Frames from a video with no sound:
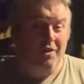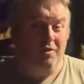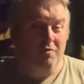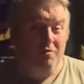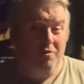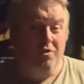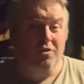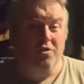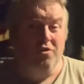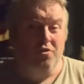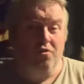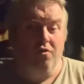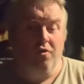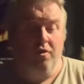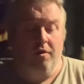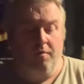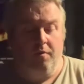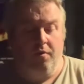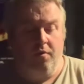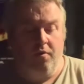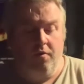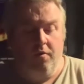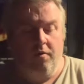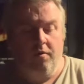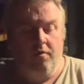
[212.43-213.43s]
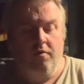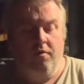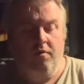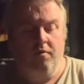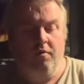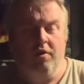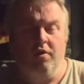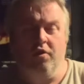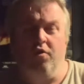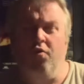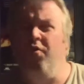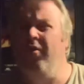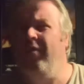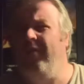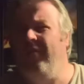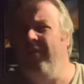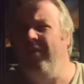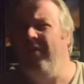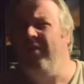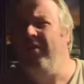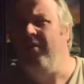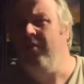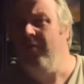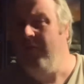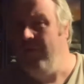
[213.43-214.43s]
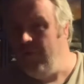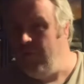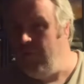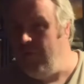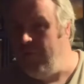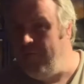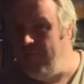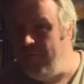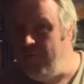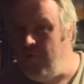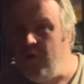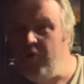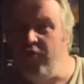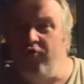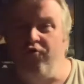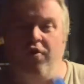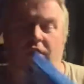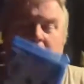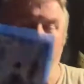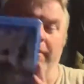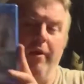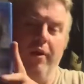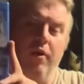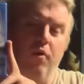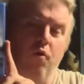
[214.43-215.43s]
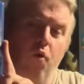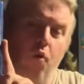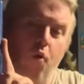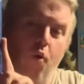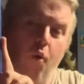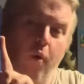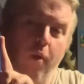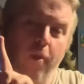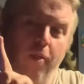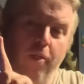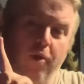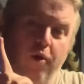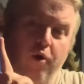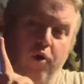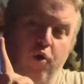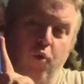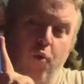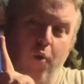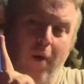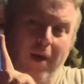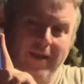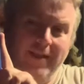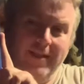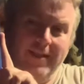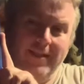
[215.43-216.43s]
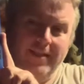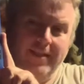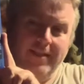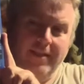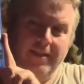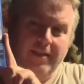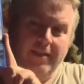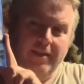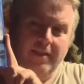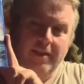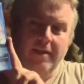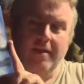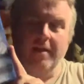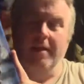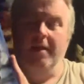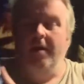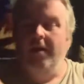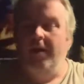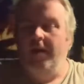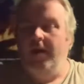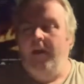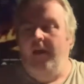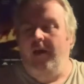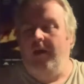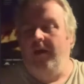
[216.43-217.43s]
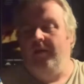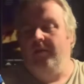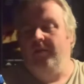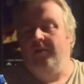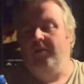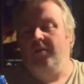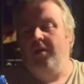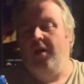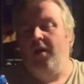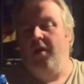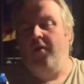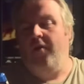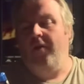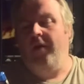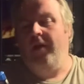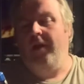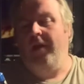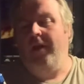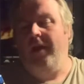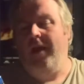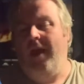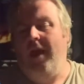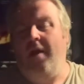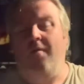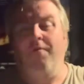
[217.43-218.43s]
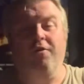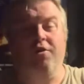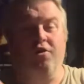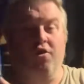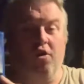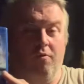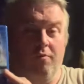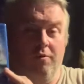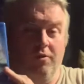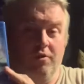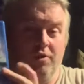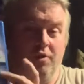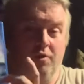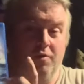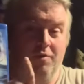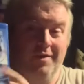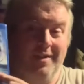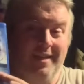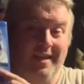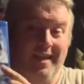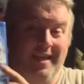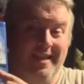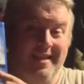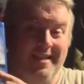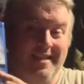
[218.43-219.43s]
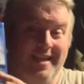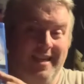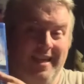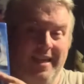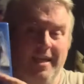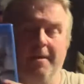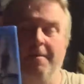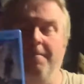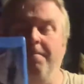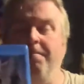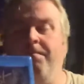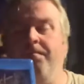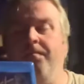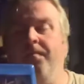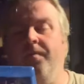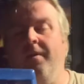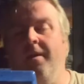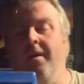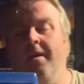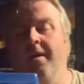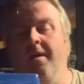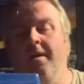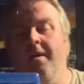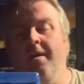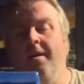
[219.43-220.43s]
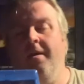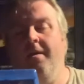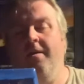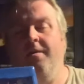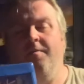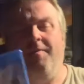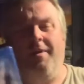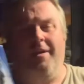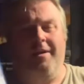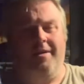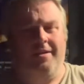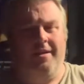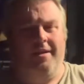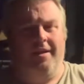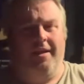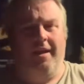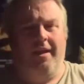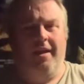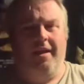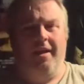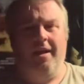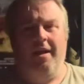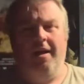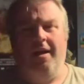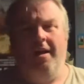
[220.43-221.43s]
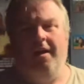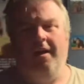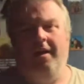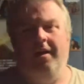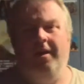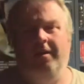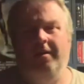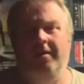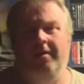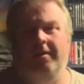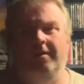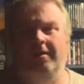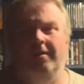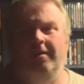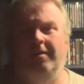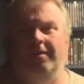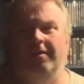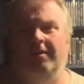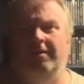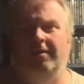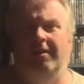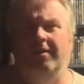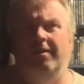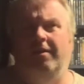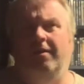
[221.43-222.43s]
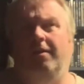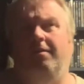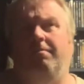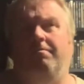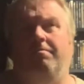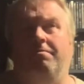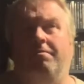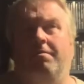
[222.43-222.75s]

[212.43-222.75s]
enjoyable. It's called Frog Dreaming or The Quest, starring Henry Thomas, who is an E.T. It's basically it's like an